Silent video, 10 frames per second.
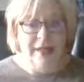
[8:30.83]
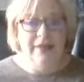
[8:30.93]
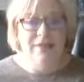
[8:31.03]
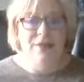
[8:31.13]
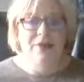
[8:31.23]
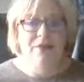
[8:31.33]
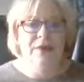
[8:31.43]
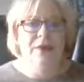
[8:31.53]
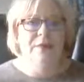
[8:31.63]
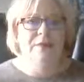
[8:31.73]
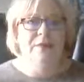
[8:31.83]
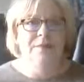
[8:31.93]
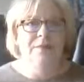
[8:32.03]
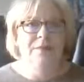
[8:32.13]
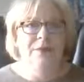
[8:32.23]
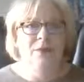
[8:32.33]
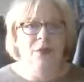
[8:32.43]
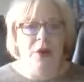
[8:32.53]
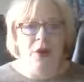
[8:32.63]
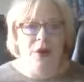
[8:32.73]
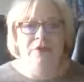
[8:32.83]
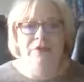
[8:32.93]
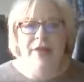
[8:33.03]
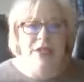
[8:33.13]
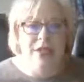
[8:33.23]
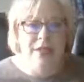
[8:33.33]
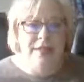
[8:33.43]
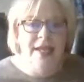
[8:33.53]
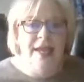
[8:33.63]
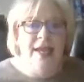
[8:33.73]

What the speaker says: I love to grow our own veggies.